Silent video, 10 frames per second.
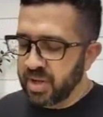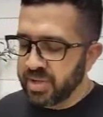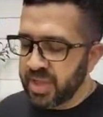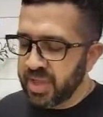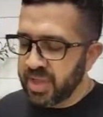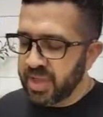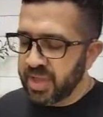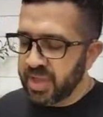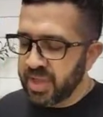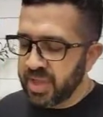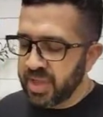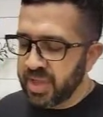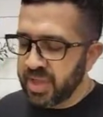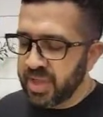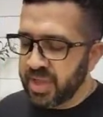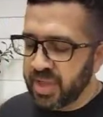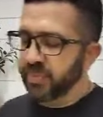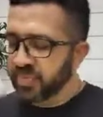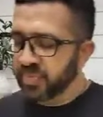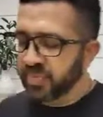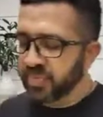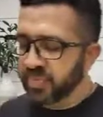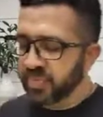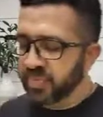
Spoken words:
Think about, okay, fallow ground. Fallow